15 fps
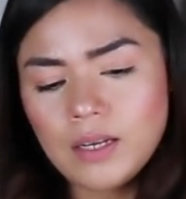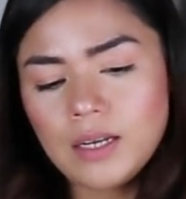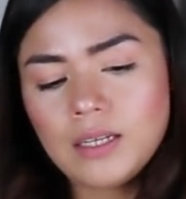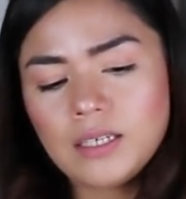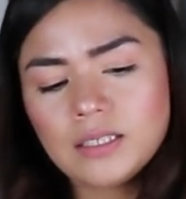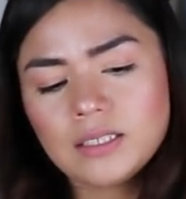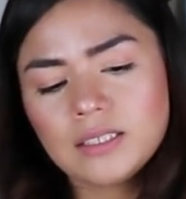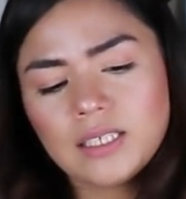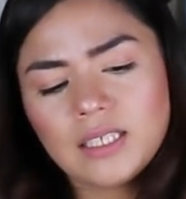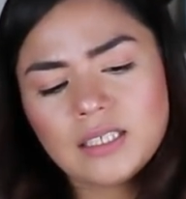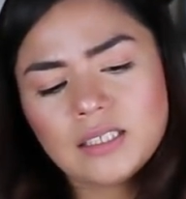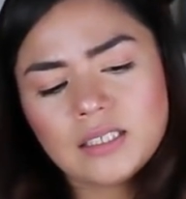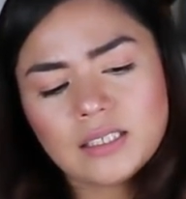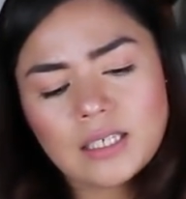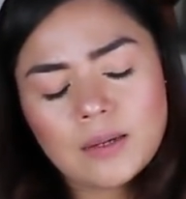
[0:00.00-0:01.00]
In a
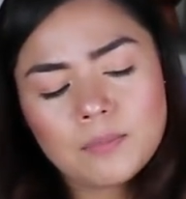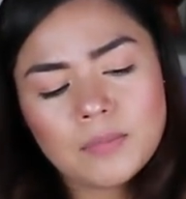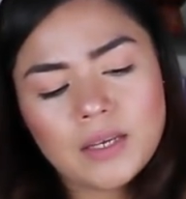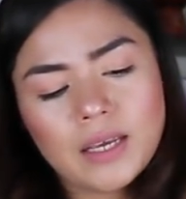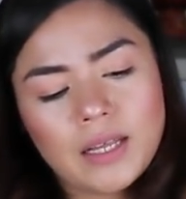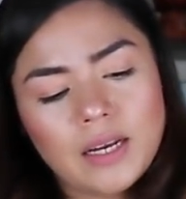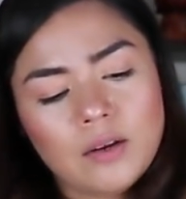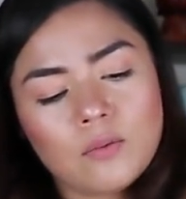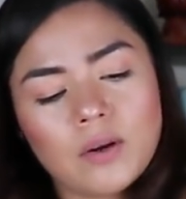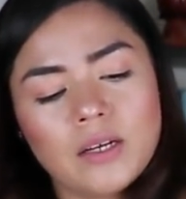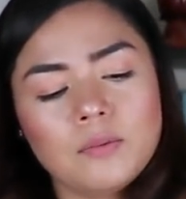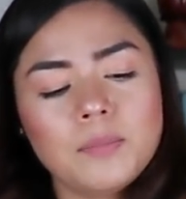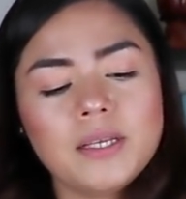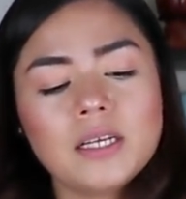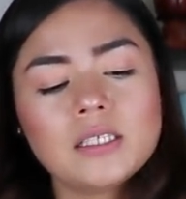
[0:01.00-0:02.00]
sense, I'm getting,
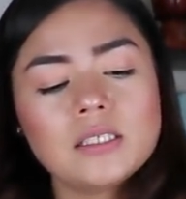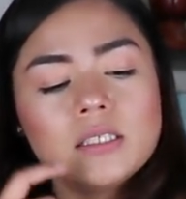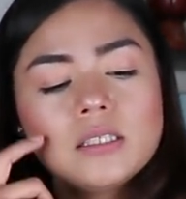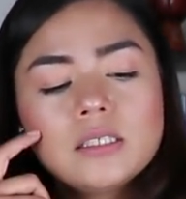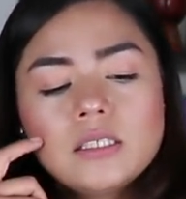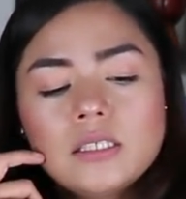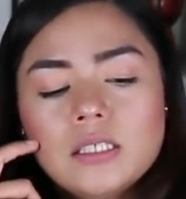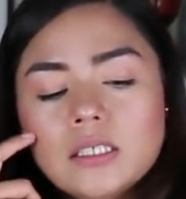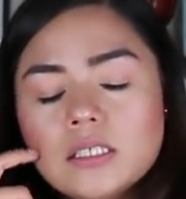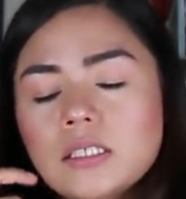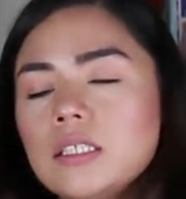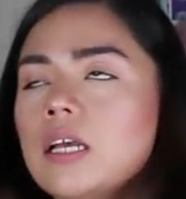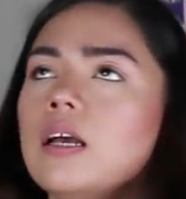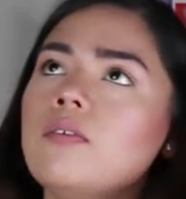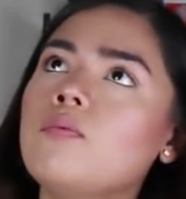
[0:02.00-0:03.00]
right, because in the
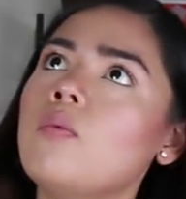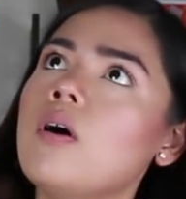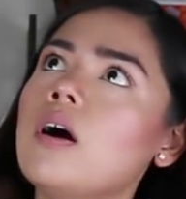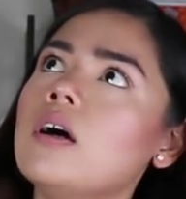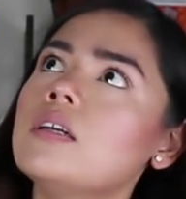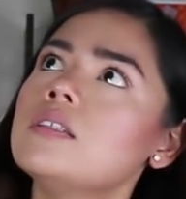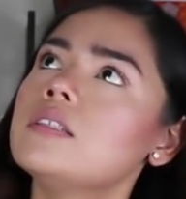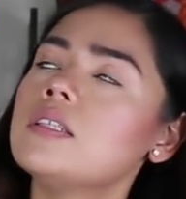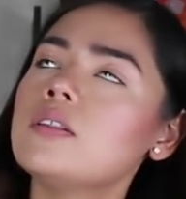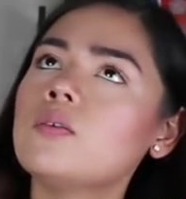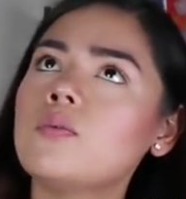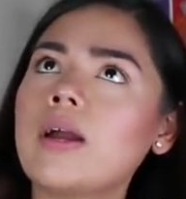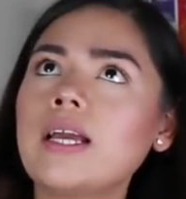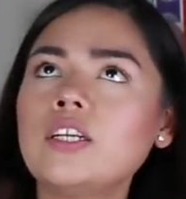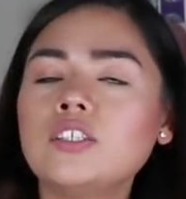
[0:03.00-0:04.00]
Six of Wands in the
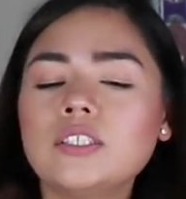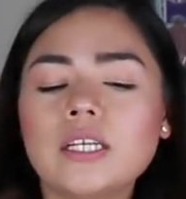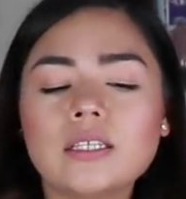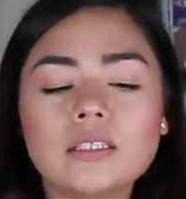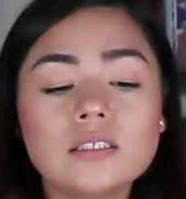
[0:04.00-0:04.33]
Rider deck,